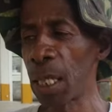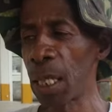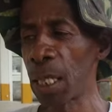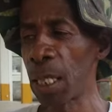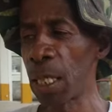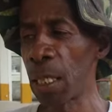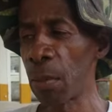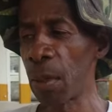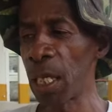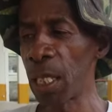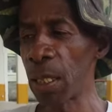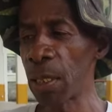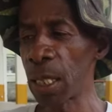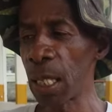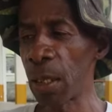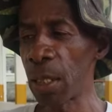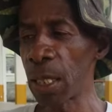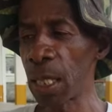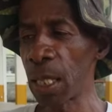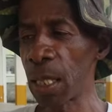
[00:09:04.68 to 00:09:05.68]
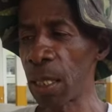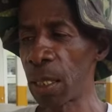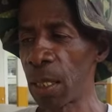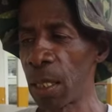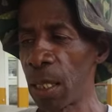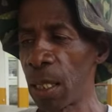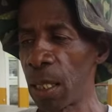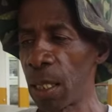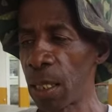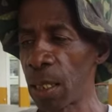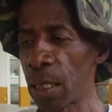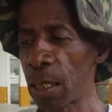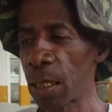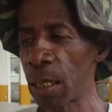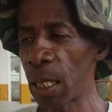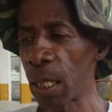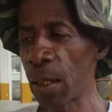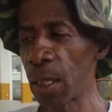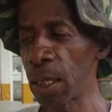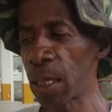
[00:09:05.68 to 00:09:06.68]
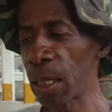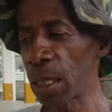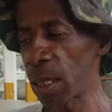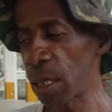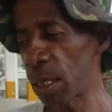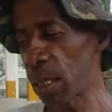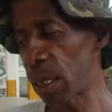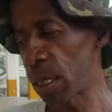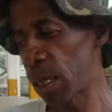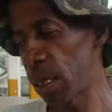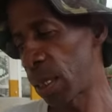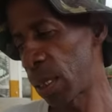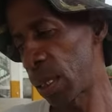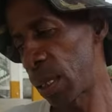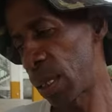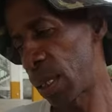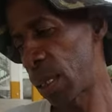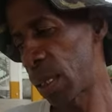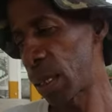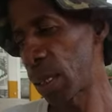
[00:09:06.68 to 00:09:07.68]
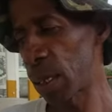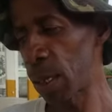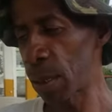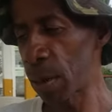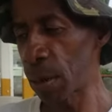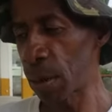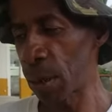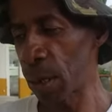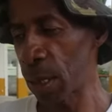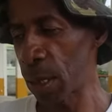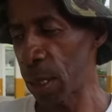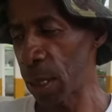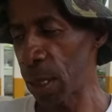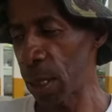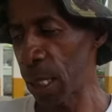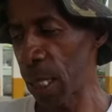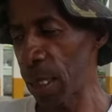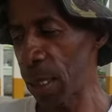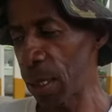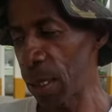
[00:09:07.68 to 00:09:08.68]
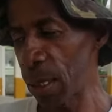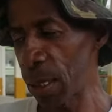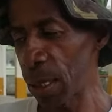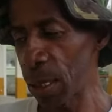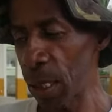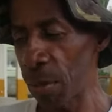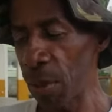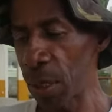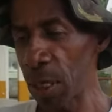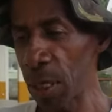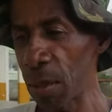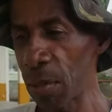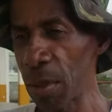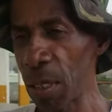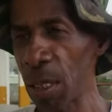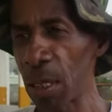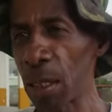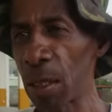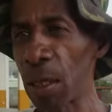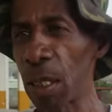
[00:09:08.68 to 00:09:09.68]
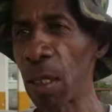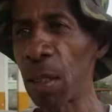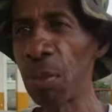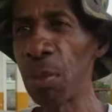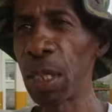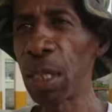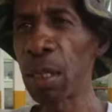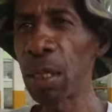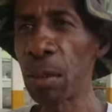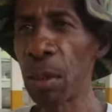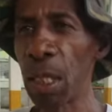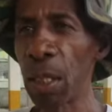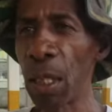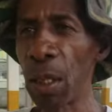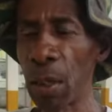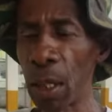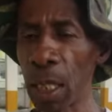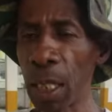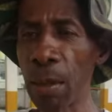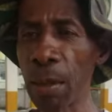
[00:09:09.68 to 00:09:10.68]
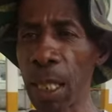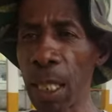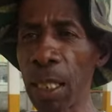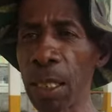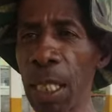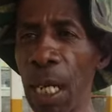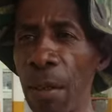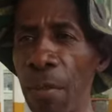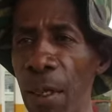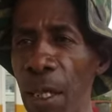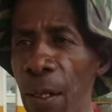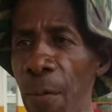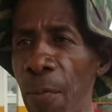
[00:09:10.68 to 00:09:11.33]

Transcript: You know, in but the, that, was, 90s. Oh, 90s, I think somewhere, uh, I think somewhere around them kind okay. of time there.